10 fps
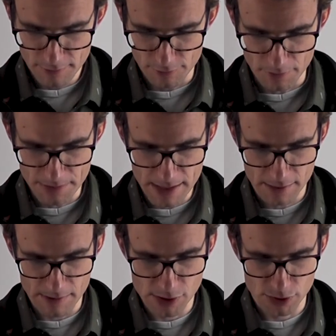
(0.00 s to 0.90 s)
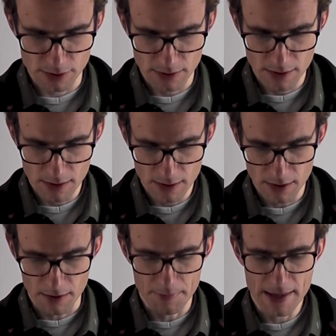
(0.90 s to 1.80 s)
from the equation
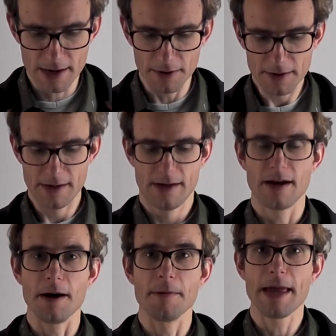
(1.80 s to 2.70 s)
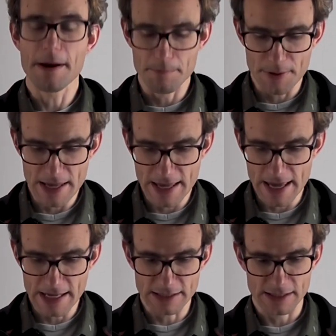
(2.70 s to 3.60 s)
up here. NP
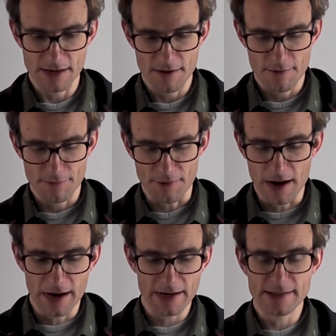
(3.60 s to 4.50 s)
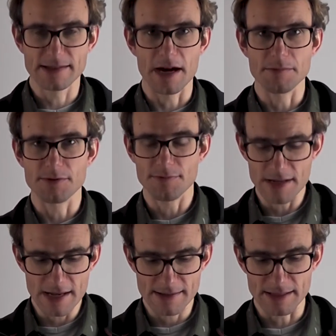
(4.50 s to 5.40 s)
is phi times
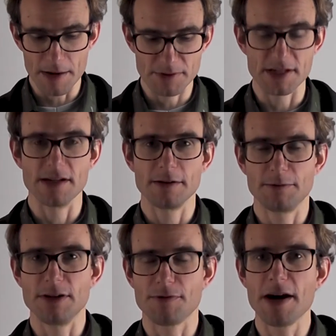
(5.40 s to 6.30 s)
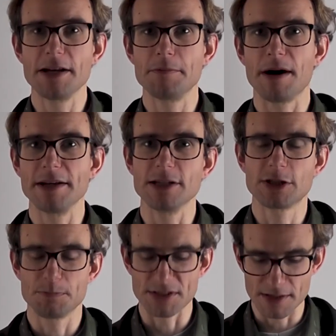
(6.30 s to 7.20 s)
V times divided by the
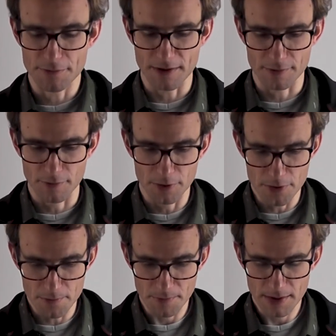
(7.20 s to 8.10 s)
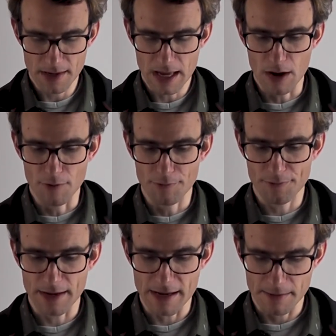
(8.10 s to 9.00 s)
specific volume
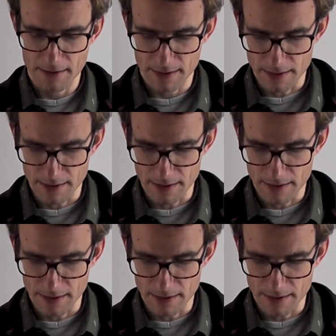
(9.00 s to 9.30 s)
of a